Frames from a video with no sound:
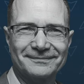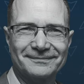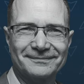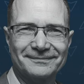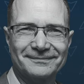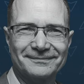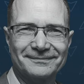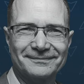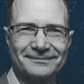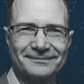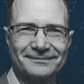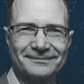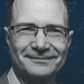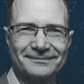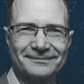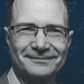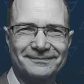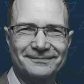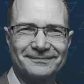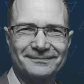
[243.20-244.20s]

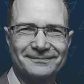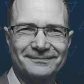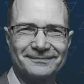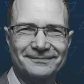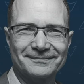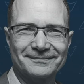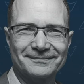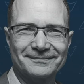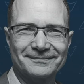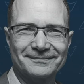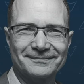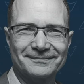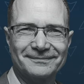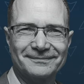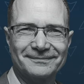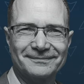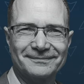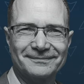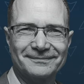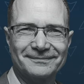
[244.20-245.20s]

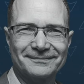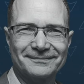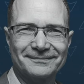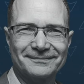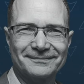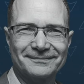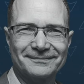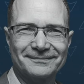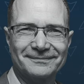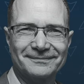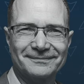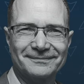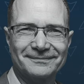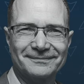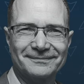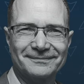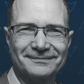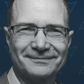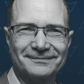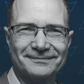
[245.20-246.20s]

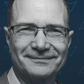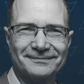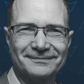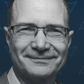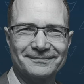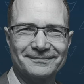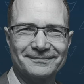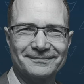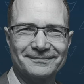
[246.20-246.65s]
This is a still picture; no speech is visible.